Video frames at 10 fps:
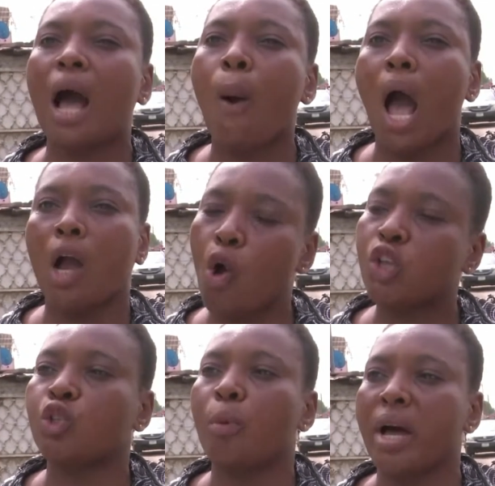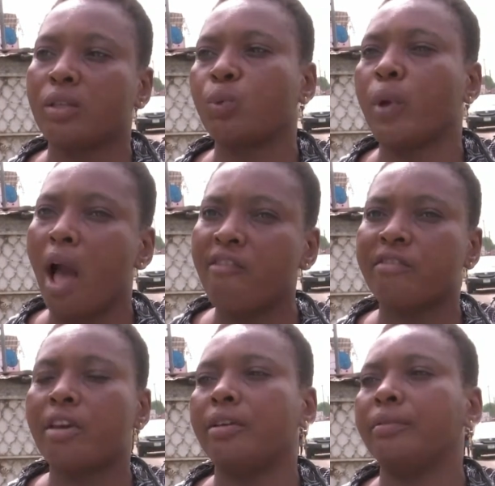our customers we have
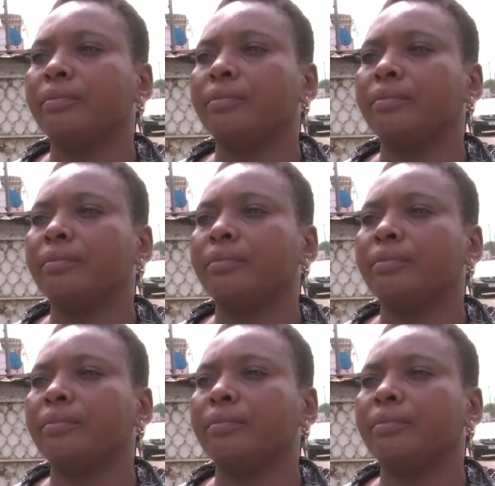here.